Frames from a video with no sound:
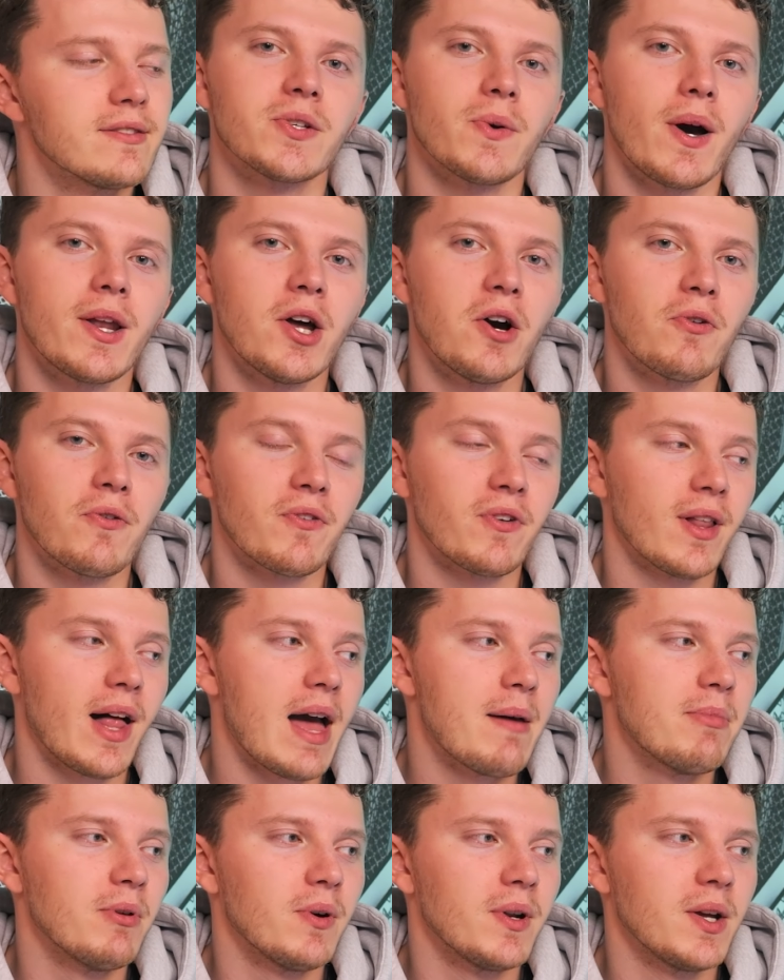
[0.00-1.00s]
So I know
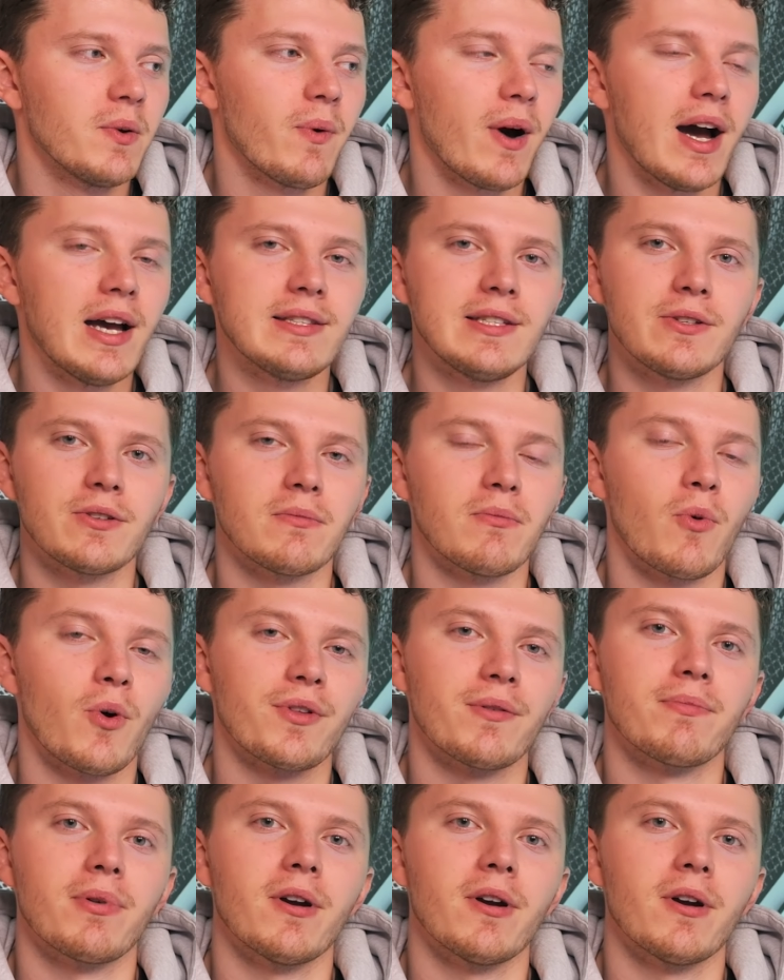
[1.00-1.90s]
reliability-wise, these are more than